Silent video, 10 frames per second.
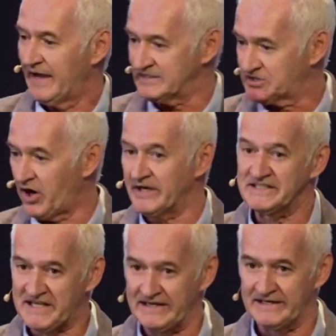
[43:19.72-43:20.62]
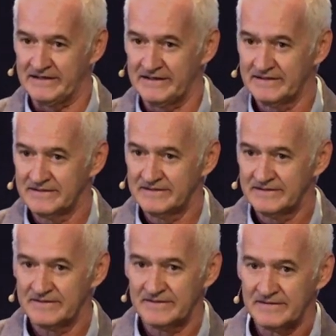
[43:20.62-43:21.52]
as God intended,
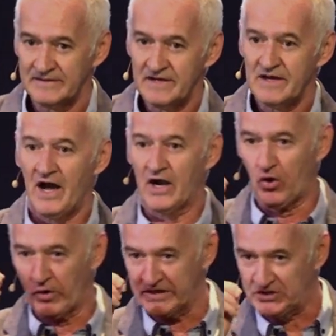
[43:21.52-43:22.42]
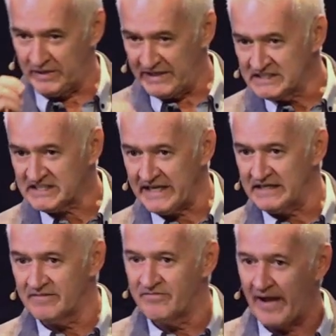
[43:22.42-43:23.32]
according to His
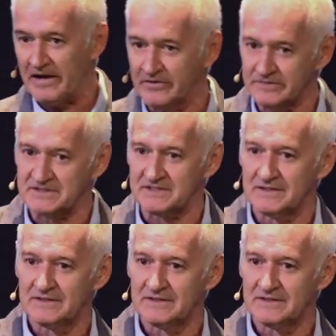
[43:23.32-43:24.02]
kingdom values